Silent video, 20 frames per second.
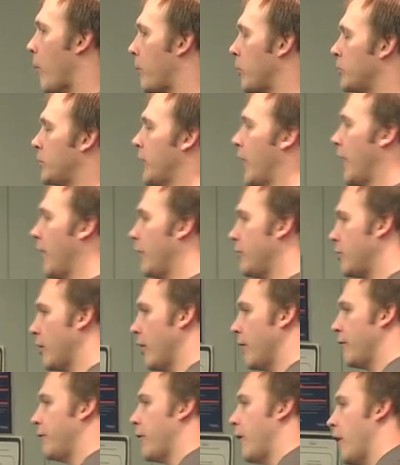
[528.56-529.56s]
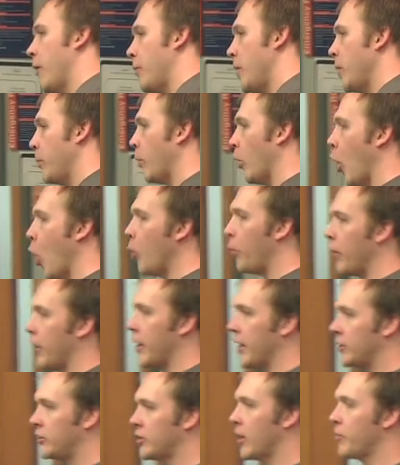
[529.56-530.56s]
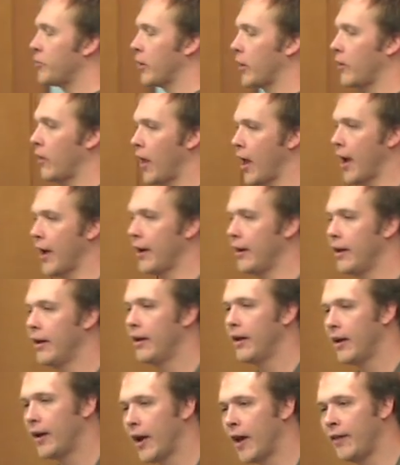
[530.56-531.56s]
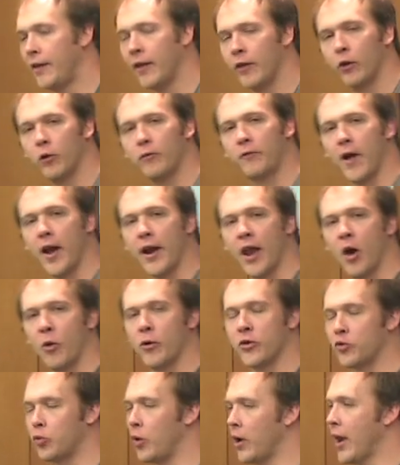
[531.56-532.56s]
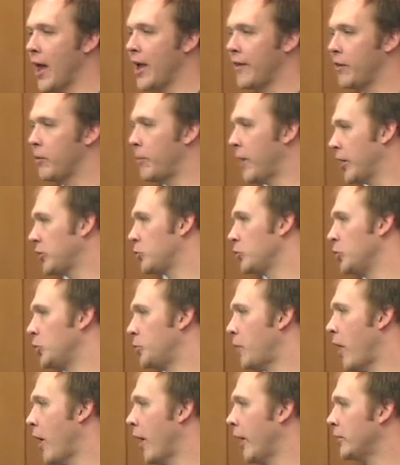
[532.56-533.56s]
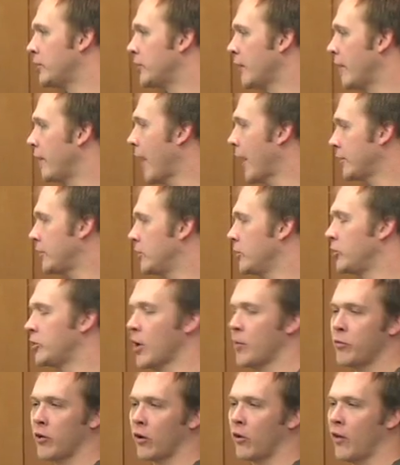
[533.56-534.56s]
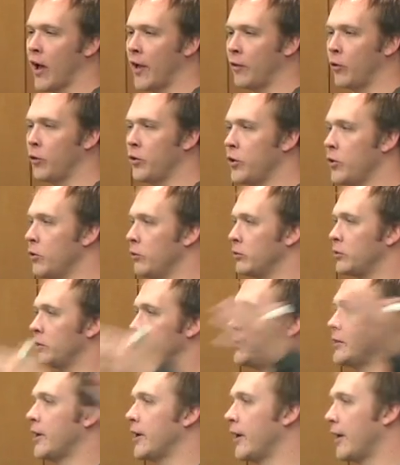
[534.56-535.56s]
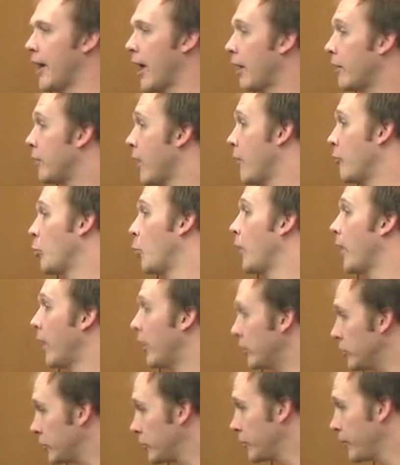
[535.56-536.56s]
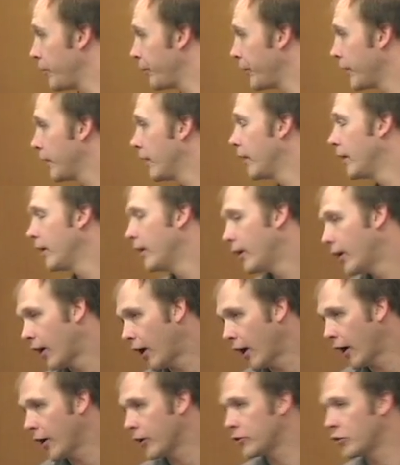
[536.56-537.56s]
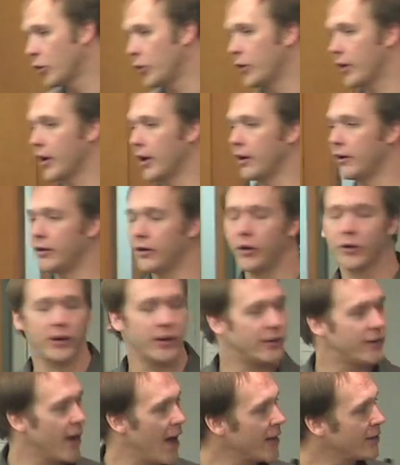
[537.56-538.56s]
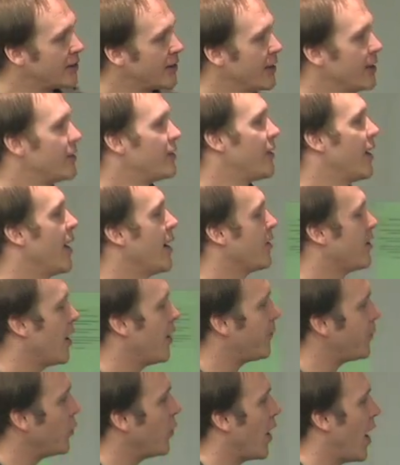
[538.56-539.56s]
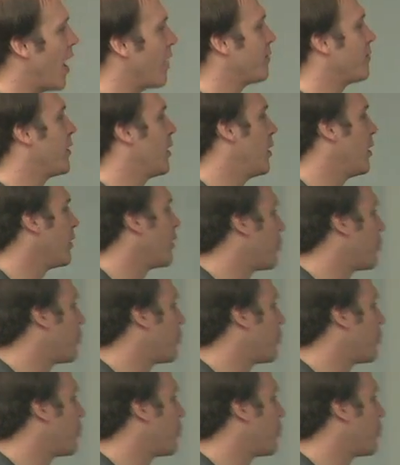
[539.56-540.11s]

percentage of people open each subject line. And then they'll find out which one had the best response, and that's the subject line they'll use to send it out to everyone else. So you can test these things if you have the